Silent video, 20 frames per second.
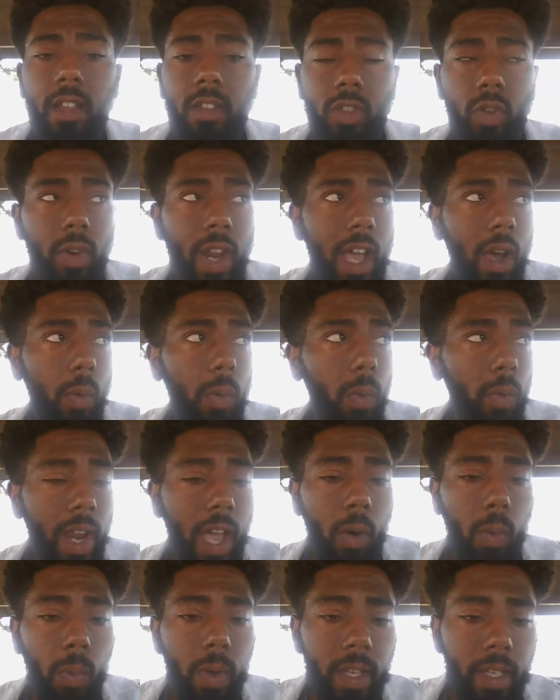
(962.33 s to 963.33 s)
So now
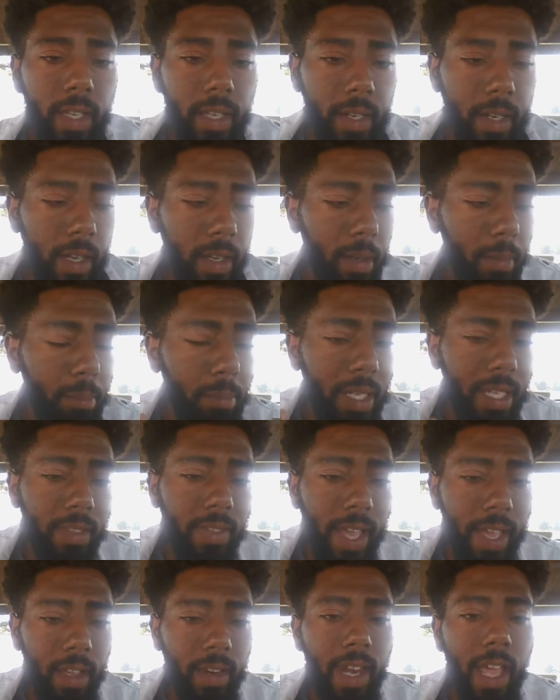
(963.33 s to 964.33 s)
now we can uh, be
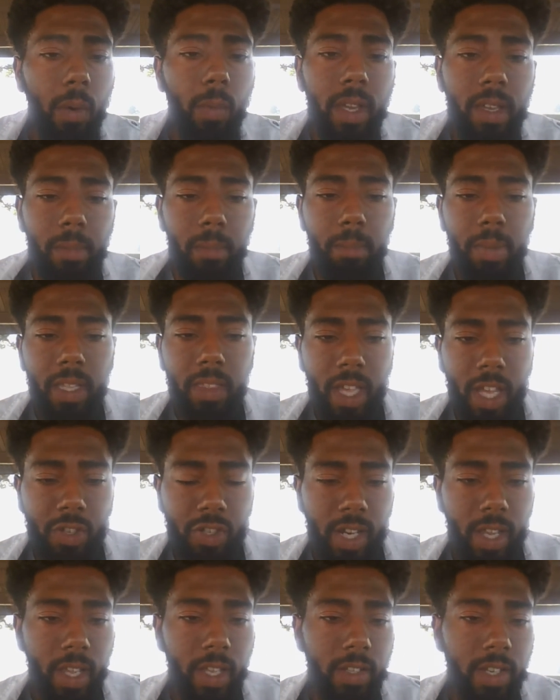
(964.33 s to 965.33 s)
that. Now we can be that
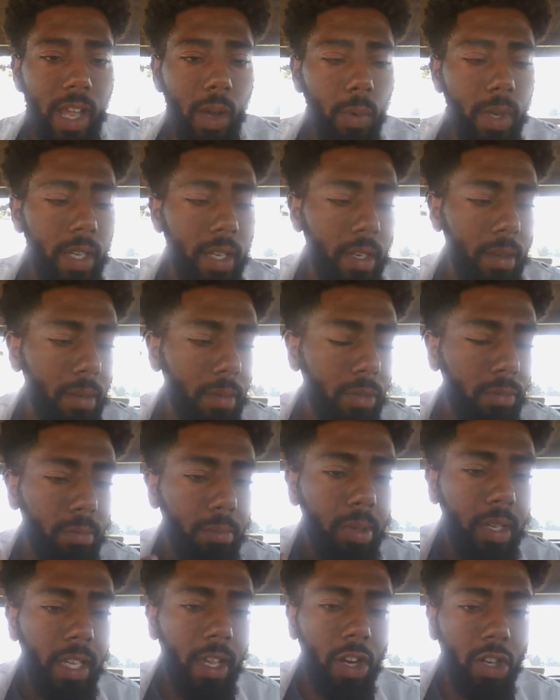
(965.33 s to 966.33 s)
change. Now we can
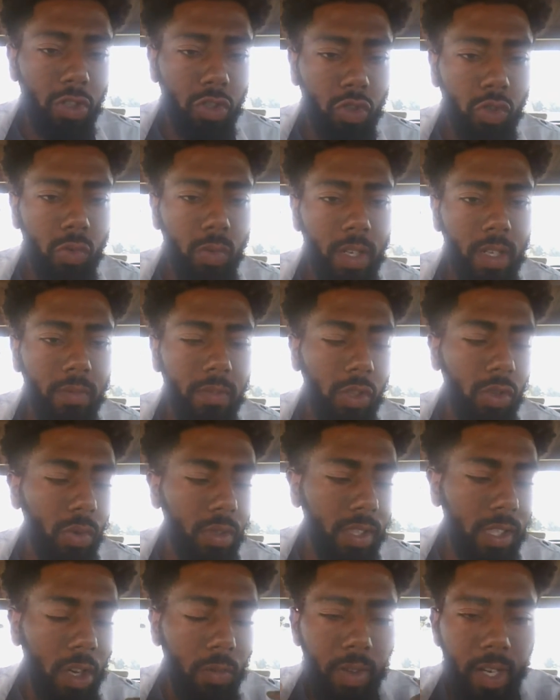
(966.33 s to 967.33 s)
be our true
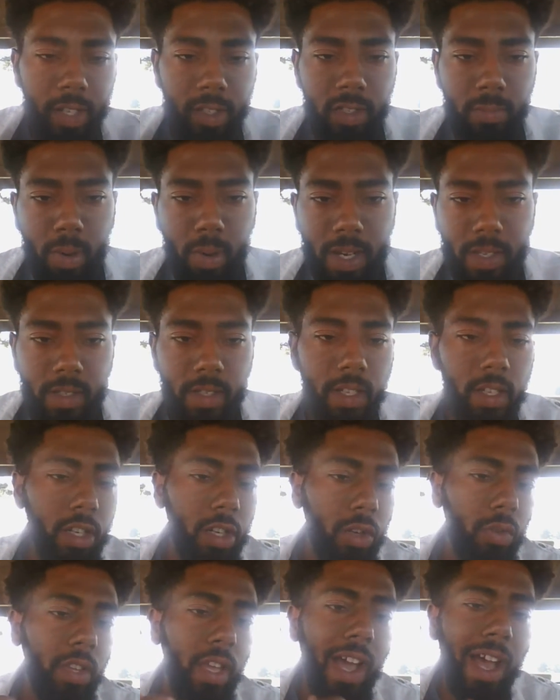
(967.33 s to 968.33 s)
individual self and express it.
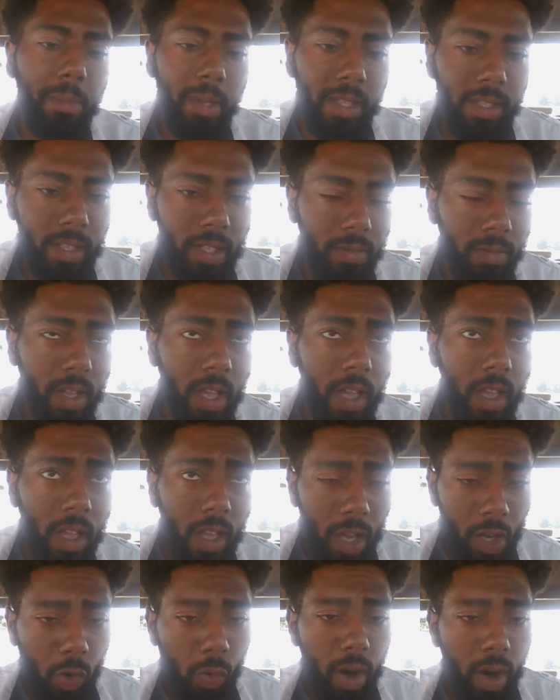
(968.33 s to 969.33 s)
You know, the opposite of
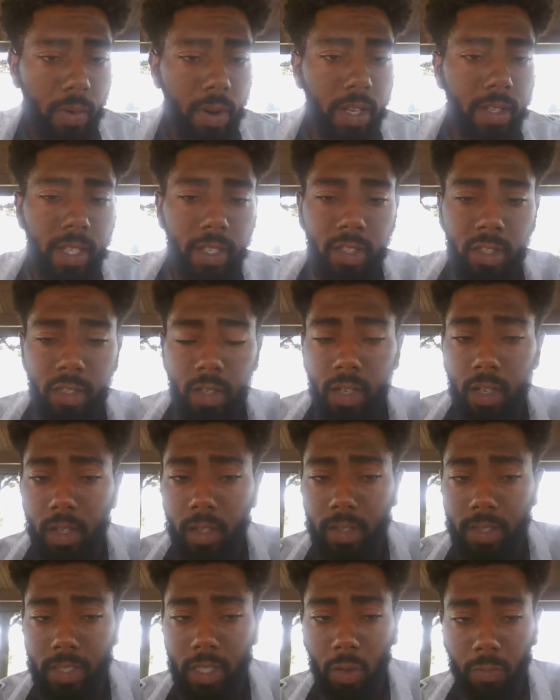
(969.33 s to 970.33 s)
Aquarius,
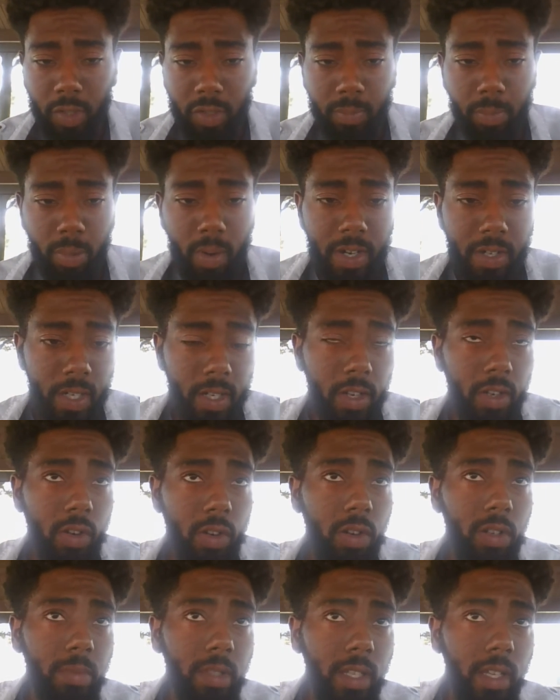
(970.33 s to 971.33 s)
uh, self-expression. You
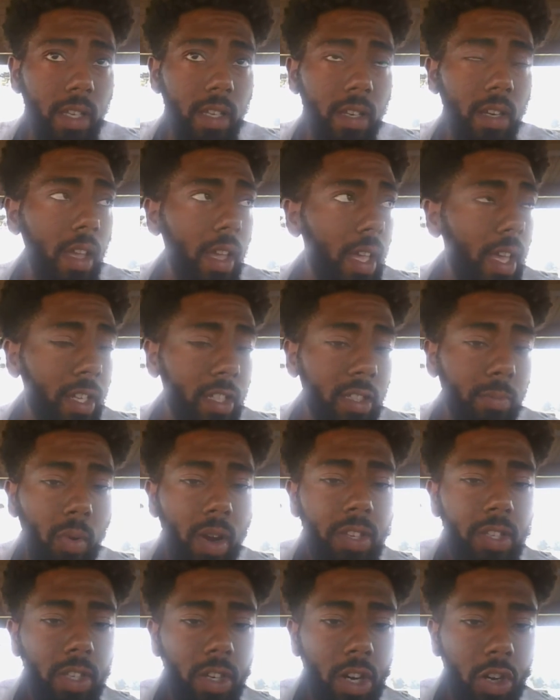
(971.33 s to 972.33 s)
know what I'm saying?
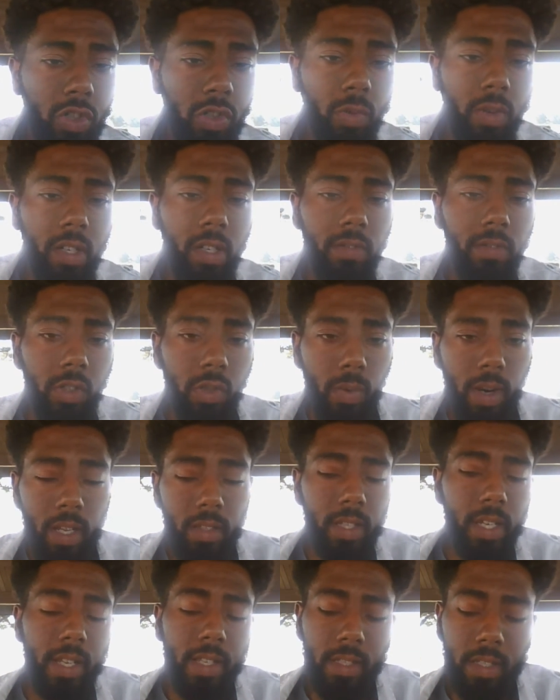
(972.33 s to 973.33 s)
Expressing our true
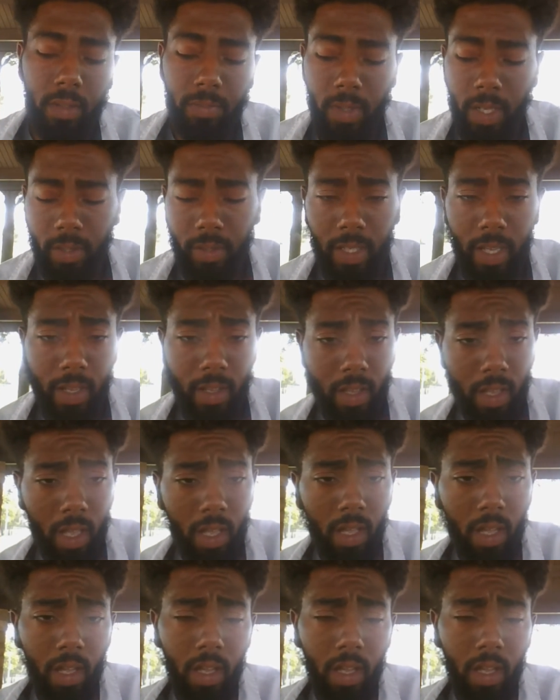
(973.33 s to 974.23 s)
individuality and stuff like that.